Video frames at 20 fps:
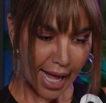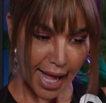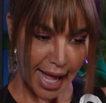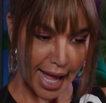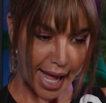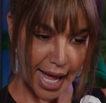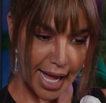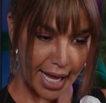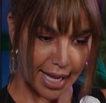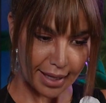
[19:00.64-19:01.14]

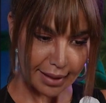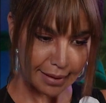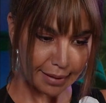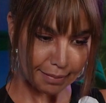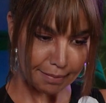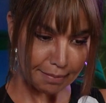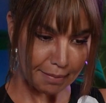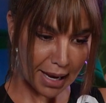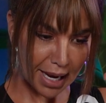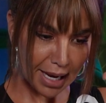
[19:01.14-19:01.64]
and
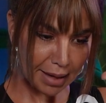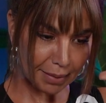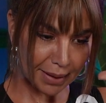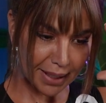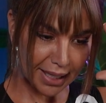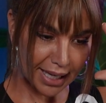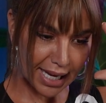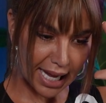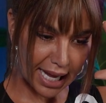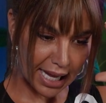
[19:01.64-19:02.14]

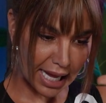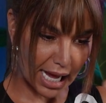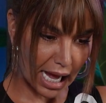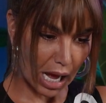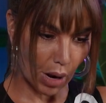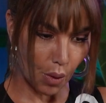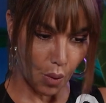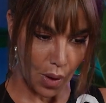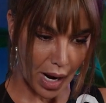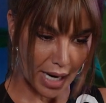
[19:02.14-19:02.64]
maybe
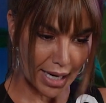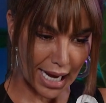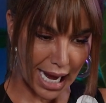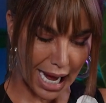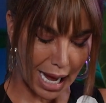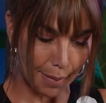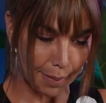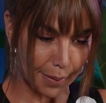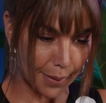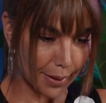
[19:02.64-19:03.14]
1
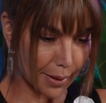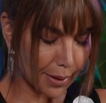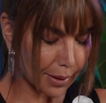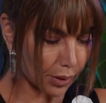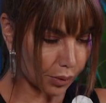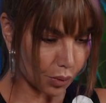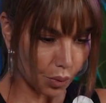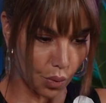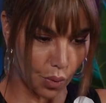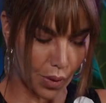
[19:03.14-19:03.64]
apple,
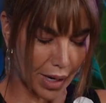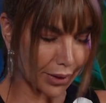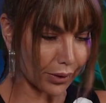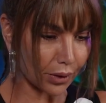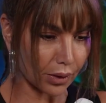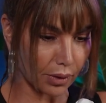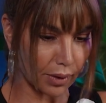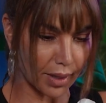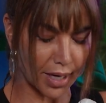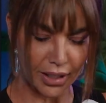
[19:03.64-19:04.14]
1
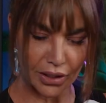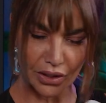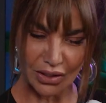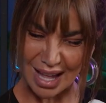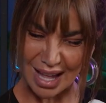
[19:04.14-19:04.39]
orange.